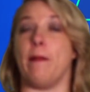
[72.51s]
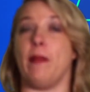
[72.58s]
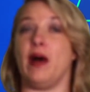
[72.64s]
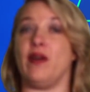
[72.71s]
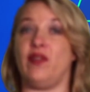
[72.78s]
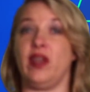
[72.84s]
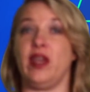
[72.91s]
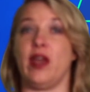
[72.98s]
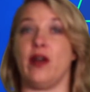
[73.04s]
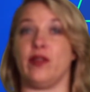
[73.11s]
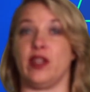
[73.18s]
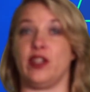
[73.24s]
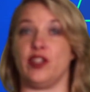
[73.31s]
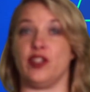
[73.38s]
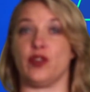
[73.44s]
a video
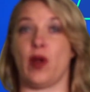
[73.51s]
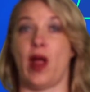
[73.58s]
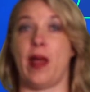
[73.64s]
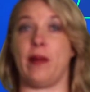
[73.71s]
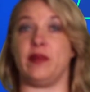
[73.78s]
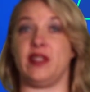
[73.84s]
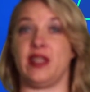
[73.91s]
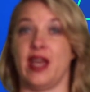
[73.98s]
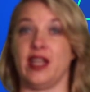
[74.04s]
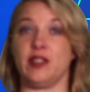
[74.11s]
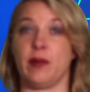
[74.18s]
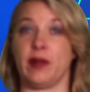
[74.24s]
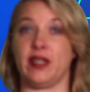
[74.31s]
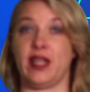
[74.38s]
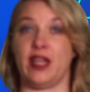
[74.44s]
that describes the
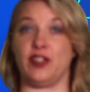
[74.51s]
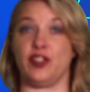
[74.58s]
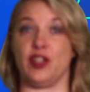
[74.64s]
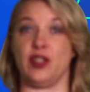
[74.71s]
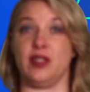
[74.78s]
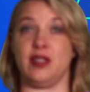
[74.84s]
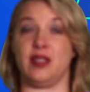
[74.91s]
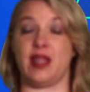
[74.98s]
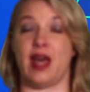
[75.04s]
expectations